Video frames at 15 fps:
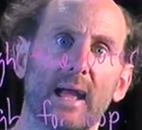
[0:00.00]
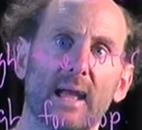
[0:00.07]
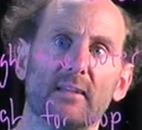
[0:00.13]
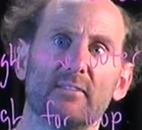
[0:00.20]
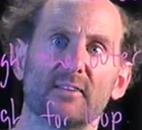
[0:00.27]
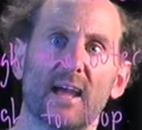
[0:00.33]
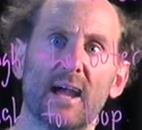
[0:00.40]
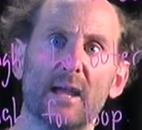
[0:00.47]

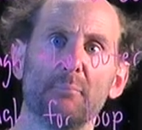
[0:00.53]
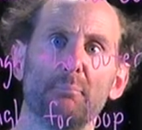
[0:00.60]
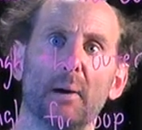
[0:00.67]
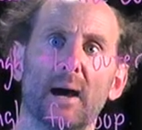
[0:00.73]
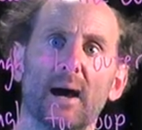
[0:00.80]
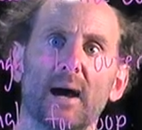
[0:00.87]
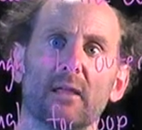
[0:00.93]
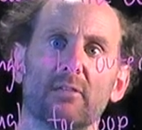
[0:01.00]
sk
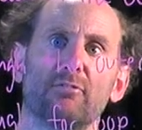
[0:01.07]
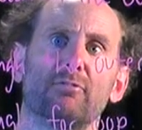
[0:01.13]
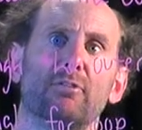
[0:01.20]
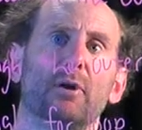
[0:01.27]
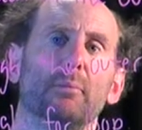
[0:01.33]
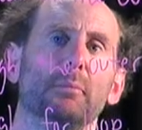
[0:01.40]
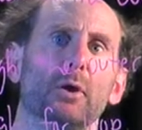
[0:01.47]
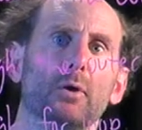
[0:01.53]
path
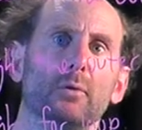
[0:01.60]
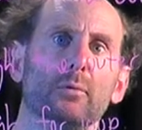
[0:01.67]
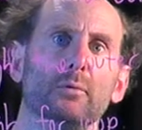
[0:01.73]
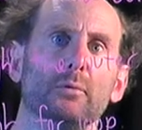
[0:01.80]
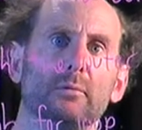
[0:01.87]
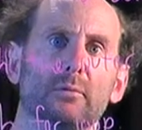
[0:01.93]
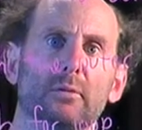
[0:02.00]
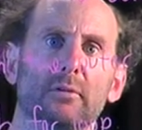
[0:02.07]
from u
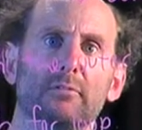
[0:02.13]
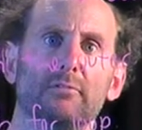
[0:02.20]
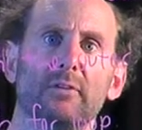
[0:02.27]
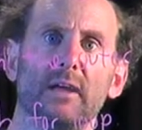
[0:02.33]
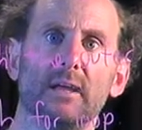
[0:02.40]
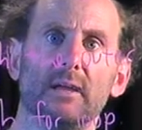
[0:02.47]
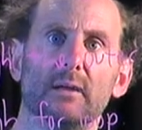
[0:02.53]
to v.